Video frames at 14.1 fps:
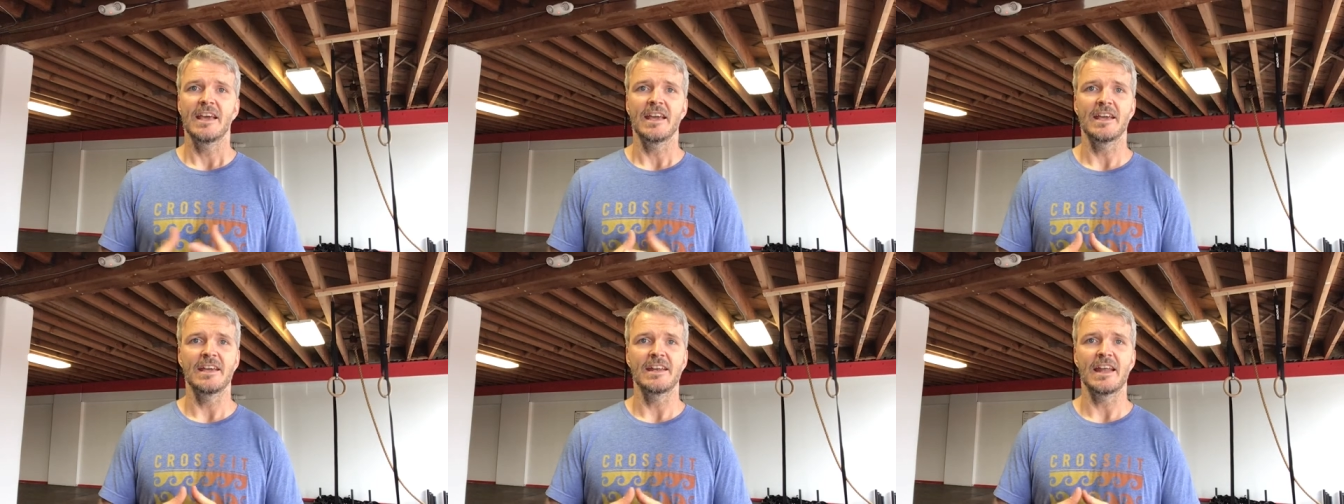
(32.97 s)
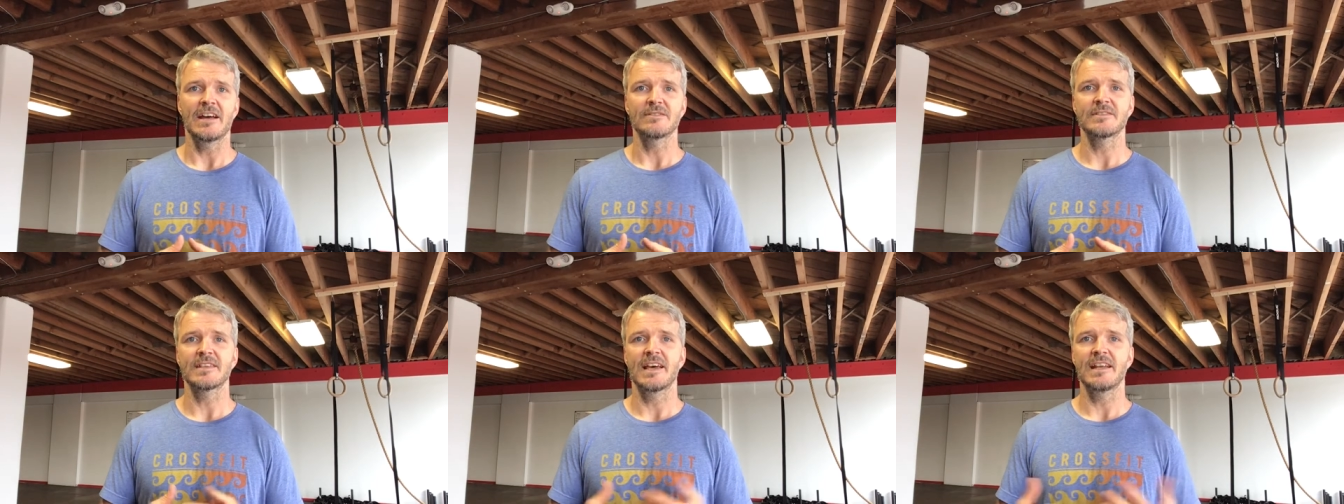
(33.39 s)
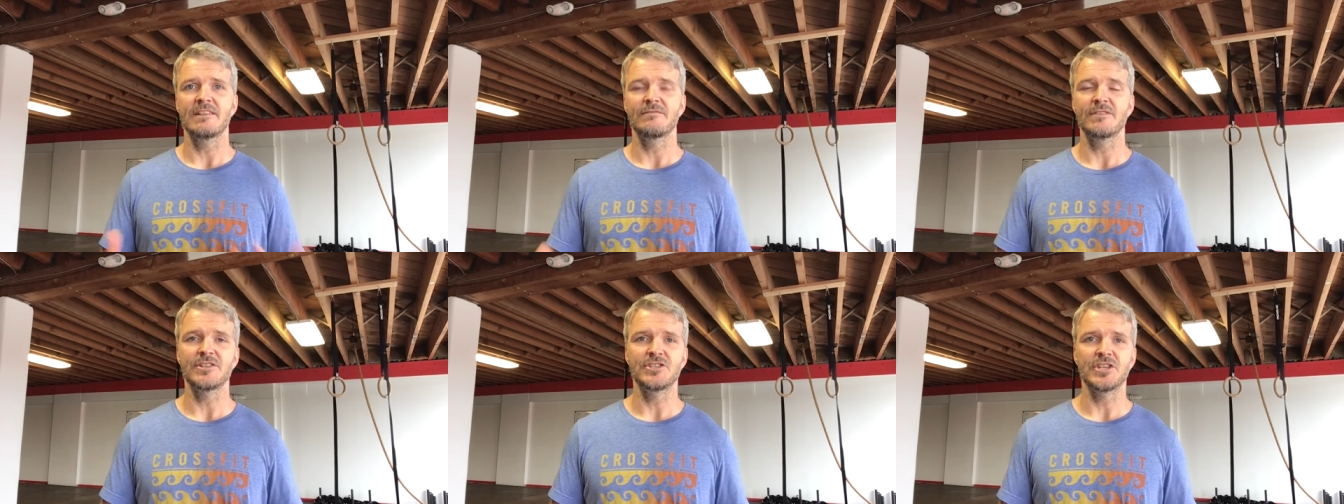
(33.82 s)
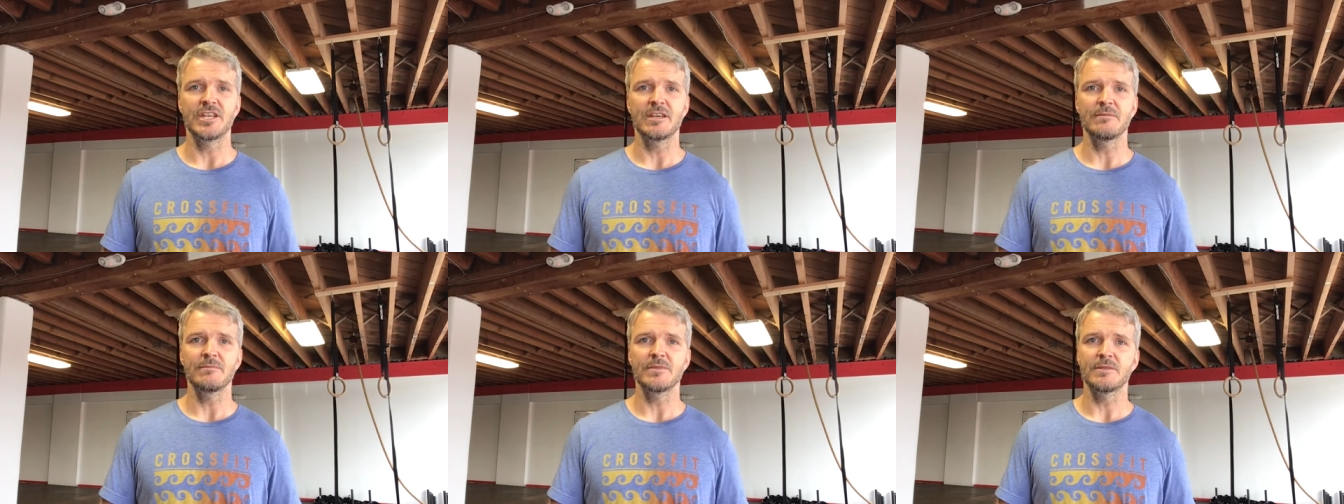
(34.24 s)
And outside of the
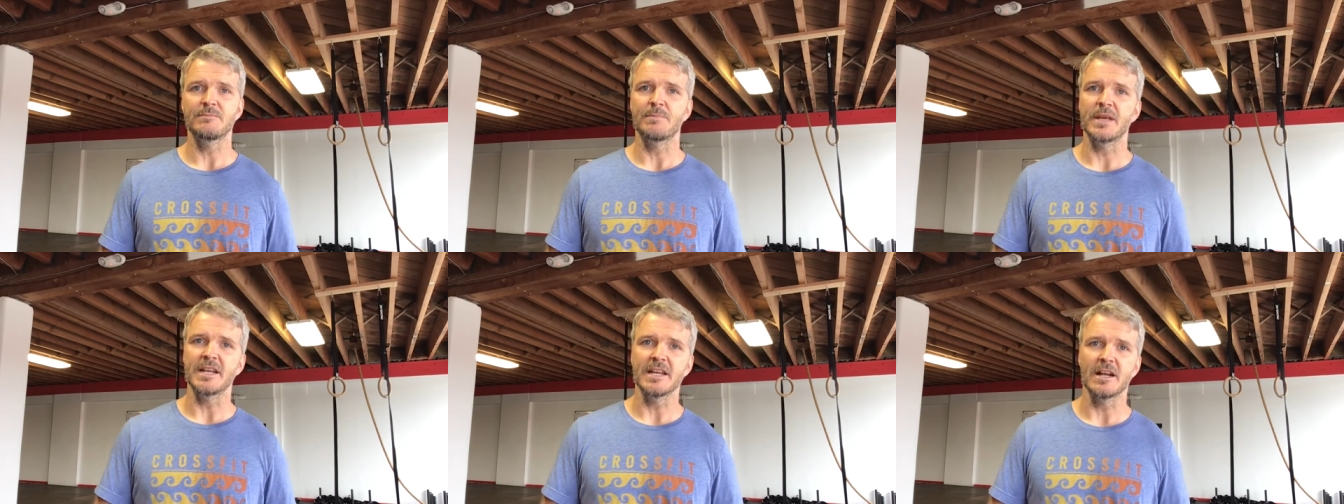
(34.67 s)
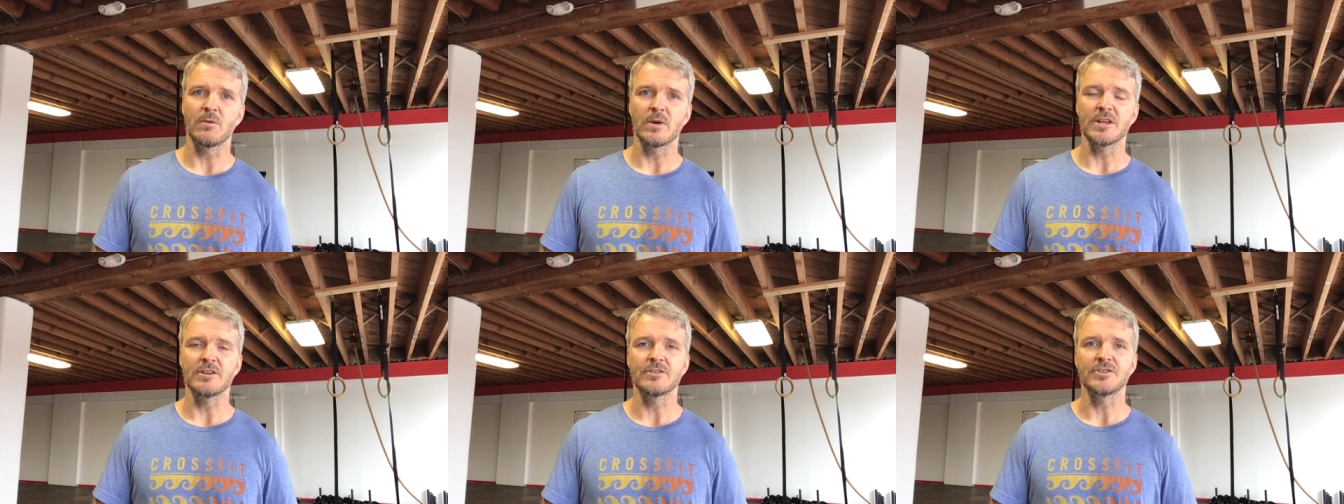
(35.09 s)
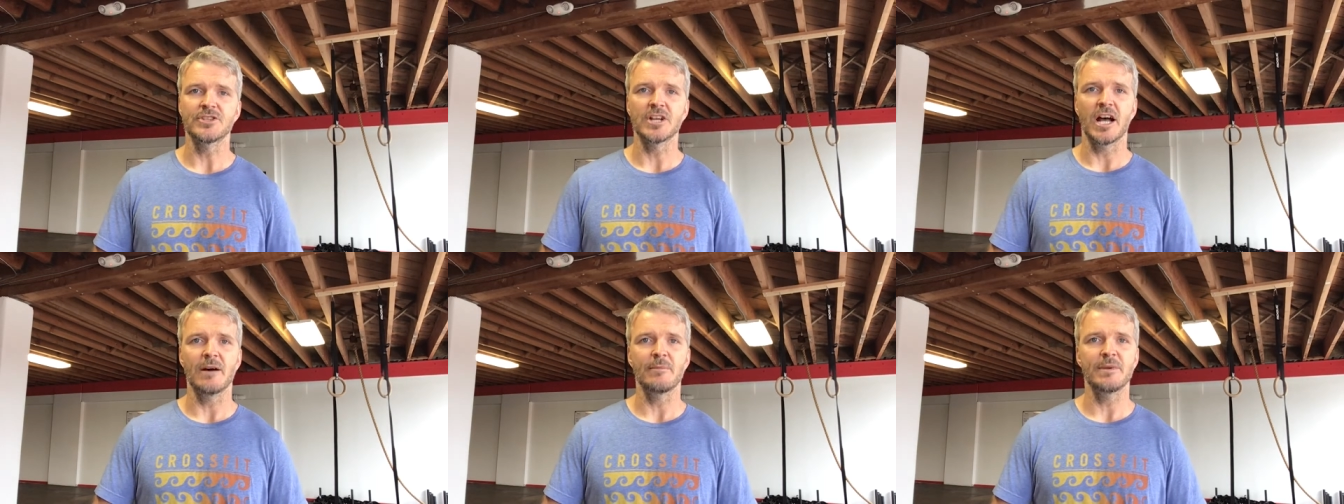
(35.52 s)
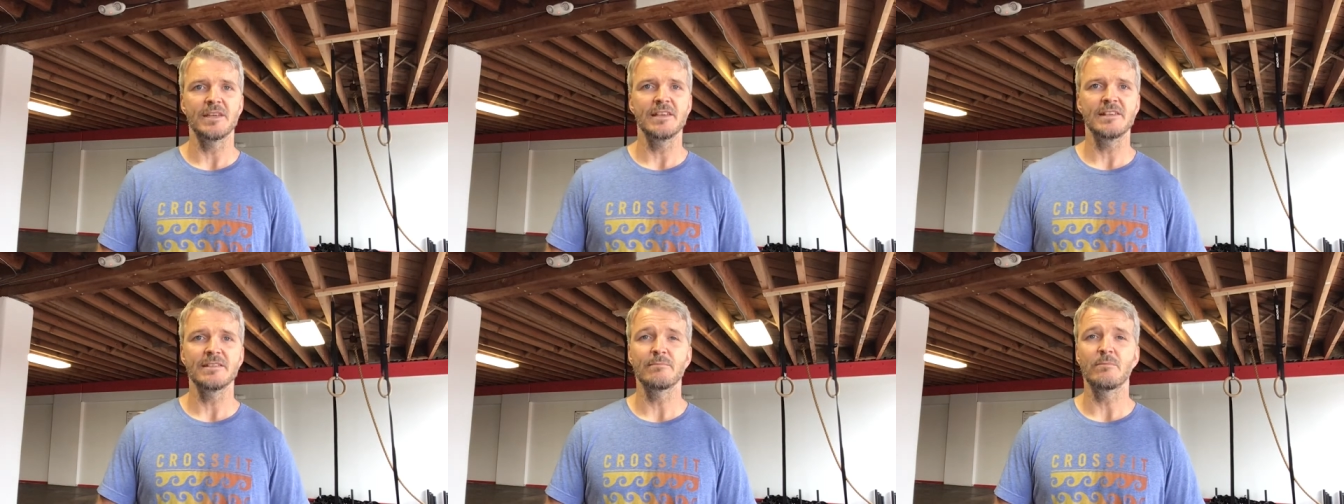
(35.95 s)
gym, depending on what your job is,